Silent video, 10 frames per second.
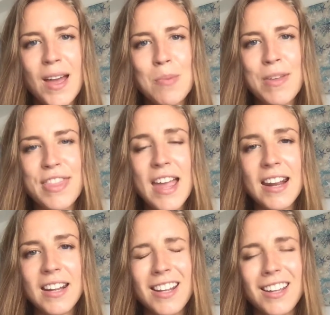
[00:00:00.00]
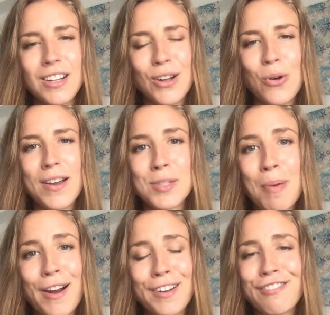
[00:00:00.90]
But then, as
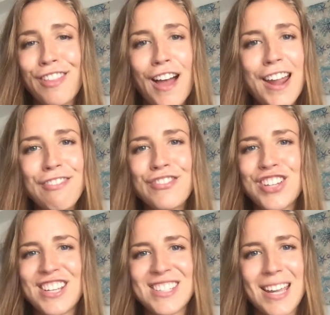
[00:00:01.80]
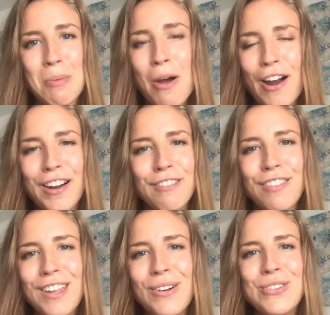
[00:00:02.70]
part of life, just like part of
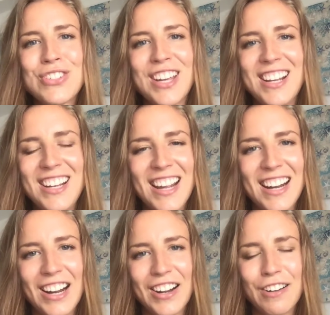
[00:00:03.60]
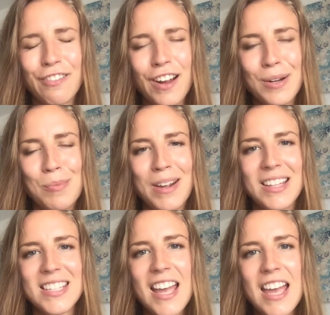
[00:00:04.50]
the ocean and our
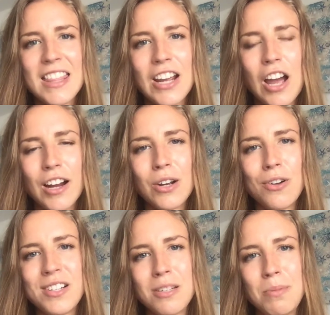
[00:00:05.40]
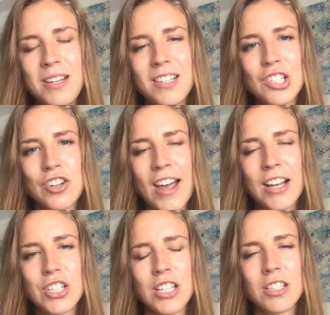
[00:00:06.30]
environment, there are going to be
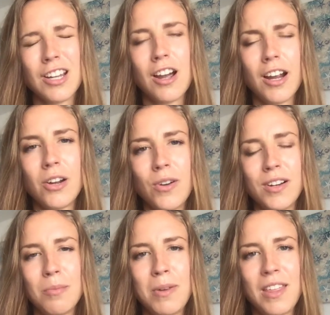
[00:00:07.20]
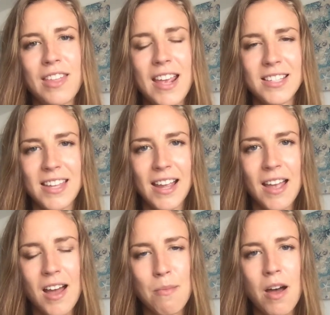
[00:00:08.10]
distractions. There are going to be things that
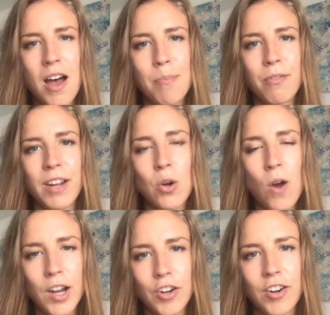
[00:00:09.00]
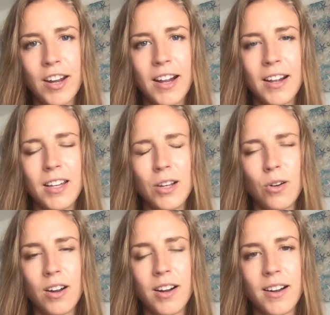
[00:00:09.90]
come up requiring
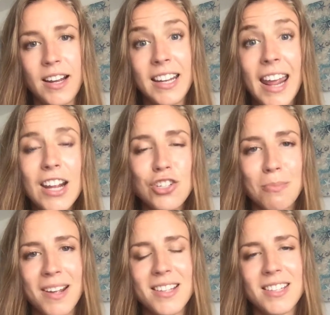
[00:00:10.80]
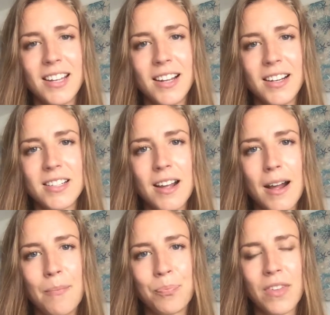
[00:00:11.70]
your engagement and
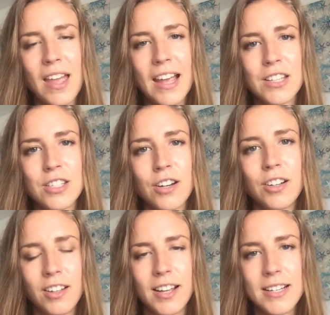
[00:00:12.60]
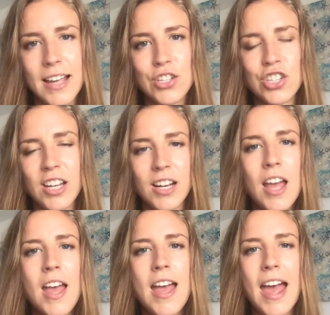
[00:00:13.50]
external attention.
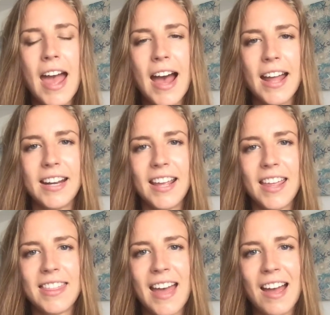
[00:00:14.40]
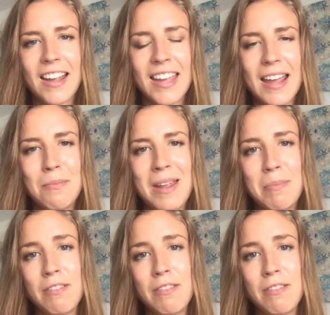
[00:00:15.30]
And that, again, may be